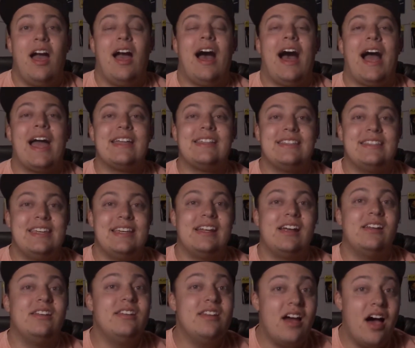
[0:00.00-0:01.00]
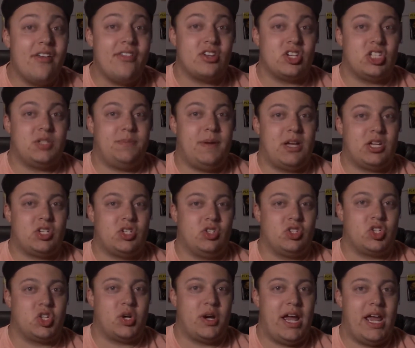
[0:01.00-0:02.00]
I did another special
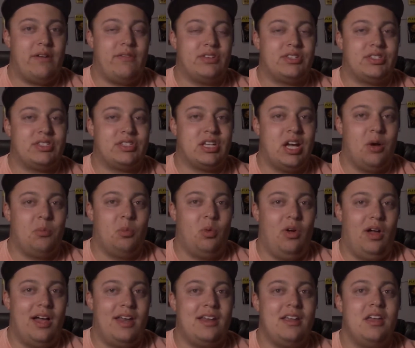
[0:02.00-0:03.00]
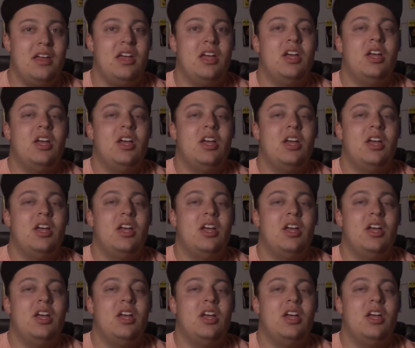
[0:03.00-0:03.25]
trade with someone